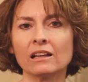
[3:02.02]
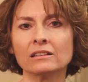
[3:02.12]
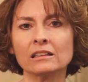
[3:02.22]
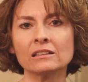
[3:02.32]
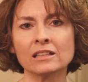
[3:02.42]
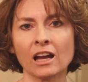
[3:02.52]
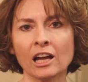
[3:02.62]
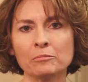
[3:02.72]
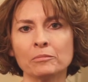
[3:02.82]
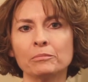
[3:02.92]
a little
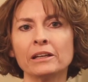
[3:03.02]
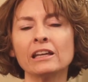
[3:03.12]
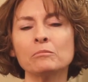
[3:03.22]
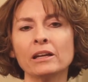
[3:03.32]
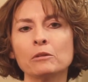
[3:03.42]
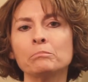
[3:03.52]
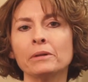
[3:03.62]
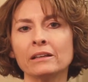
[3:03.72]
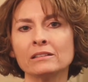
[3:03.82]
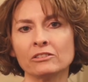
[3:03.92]
time, but it can make a
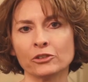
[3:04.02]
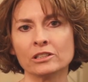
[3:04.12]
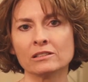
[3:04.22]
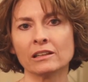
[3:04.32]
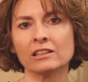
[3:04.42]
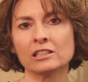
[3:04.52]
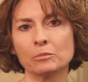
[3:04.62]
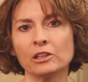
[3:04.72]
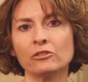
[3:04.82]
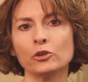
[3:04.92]
big difference in the
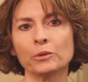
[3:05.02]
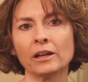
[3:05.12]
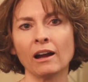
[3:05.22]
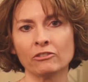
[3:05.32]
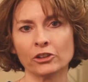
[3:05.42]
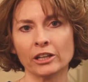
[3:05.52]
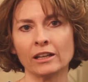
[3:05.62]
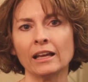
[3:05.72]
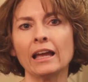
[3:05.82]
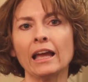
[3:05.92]
speed of your recovery,
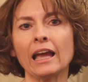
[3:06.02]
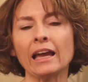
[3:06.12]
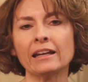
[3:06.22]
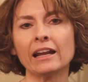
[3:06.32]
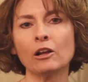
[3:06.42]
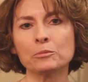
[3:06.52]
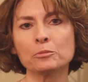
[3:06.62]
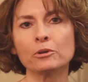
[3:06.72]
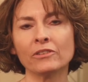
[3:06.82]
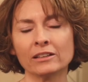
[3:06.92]
and it helps
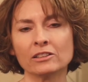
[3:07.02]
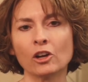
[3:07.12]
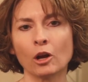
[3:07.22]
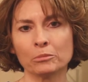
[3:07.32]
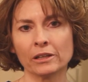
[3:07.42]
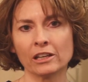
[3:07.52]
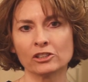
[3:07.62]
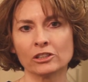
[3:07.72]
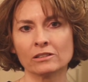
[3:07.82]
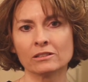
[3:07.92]
prevent
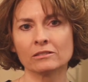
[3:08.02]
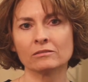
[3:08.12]
complications.